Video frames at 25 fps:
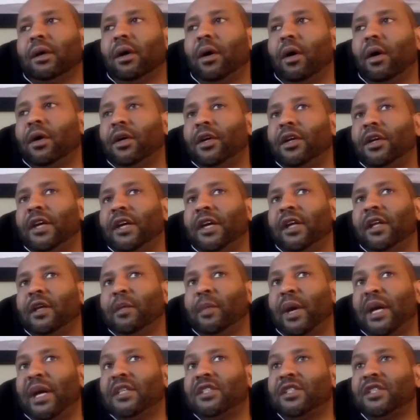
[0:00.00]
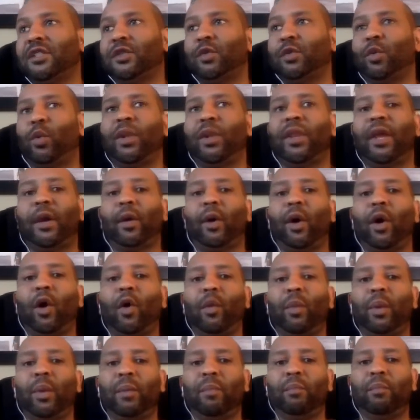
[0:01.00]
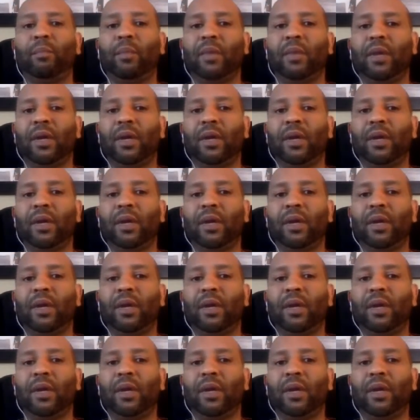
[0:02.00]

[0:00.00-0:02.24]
on a daily basis when they were open.